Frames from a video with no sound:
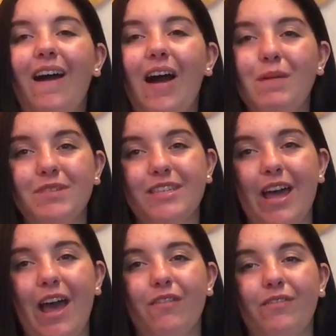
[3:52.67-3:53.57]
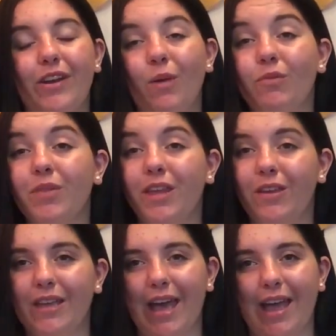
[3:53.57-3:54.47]
I'm Steph, and I'm from the
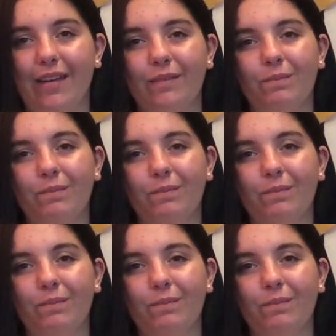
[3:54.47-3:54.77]
UK.